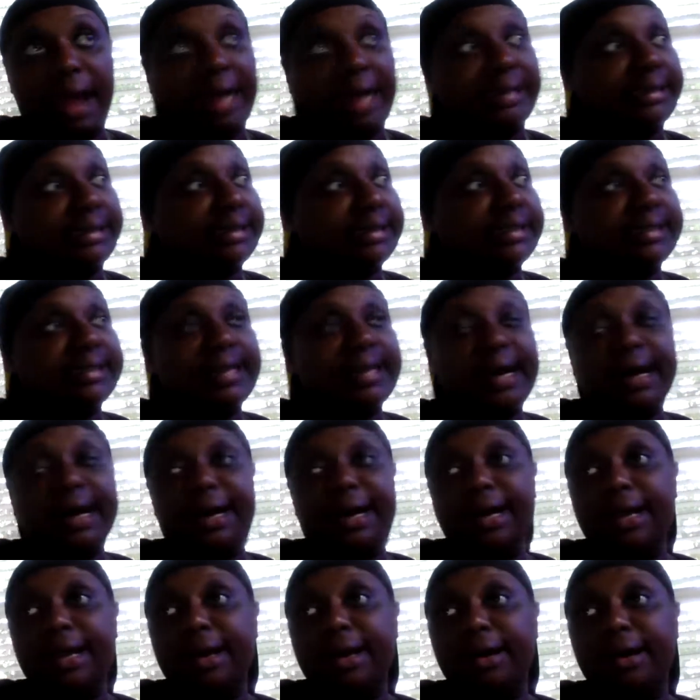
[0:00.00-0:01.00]
did
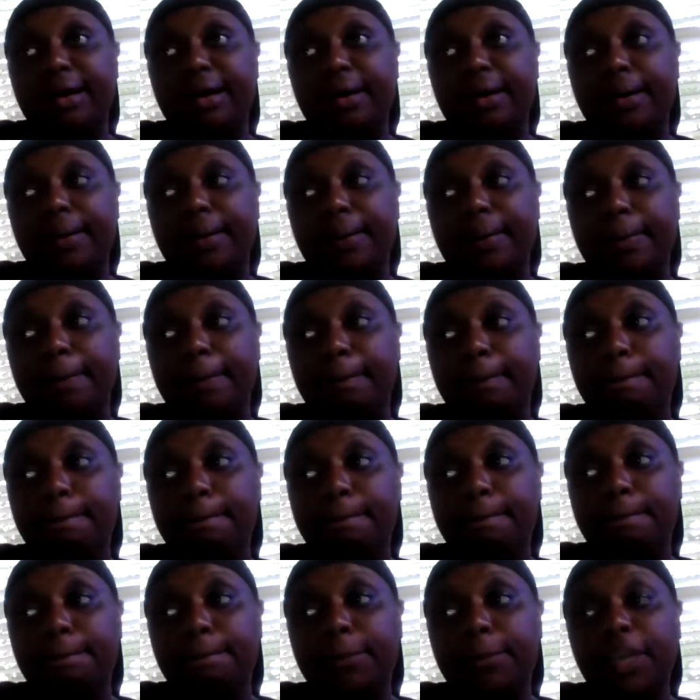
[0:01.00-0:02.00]
not,
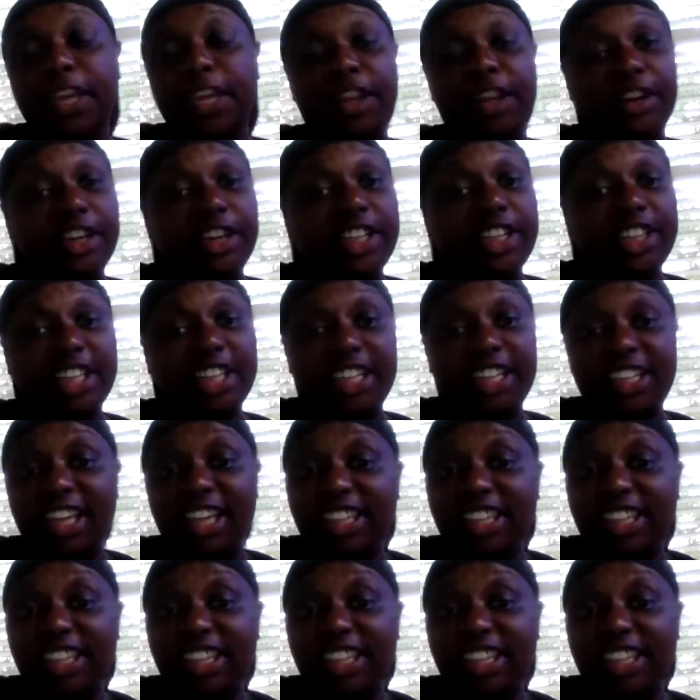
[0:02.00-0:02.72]
hear anything.